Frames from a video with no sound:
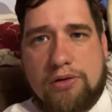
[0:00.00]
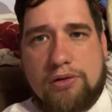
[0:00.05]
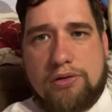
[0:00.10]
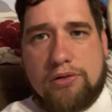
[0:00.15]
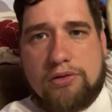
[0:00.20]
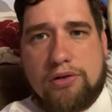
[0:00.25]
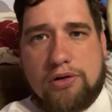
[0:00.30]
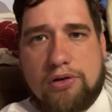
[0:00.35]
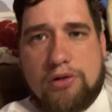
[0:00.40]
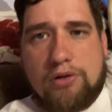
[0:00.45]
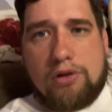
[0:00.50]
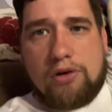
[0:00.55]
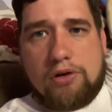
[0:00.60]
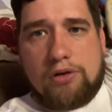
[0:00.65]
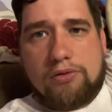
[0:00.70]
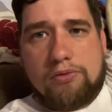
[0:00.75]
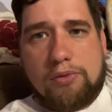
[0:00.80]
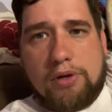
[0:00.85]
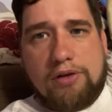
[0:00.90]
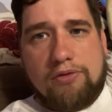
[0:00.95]
Got garlic
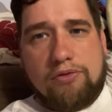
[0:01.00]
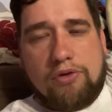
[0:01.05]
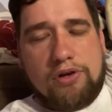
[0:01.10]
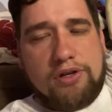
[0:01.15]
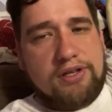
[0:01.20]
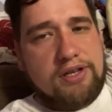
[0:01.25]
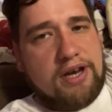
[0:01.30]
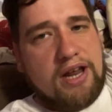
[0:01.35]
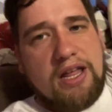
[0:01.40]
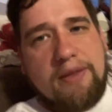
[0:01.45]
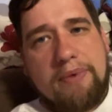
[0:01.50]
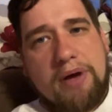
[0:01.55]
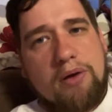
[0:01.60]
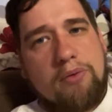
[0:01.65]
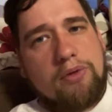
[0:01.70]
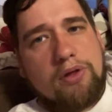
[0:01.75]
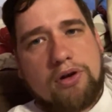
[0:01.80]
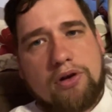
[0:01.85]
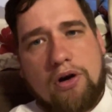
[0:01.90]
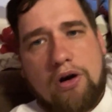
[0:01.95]
white rot. It's a nightmare
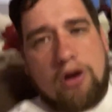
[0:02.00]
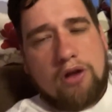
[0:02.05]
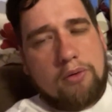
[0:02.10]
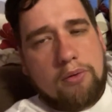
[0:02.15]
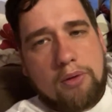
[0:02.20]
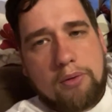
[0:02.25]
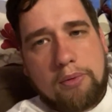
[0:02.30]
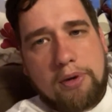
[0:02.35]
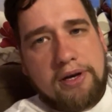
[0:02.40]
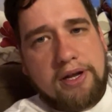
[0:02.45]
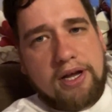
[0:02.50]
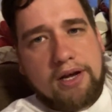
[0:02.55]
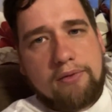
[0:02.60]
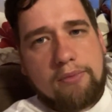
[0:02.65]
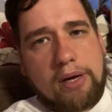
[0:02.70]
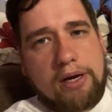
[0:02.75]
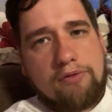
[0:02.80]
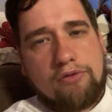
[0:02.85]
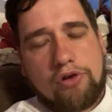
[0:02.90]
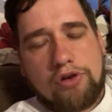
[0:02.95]
with a garlic when you get
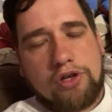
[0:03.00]
white rot.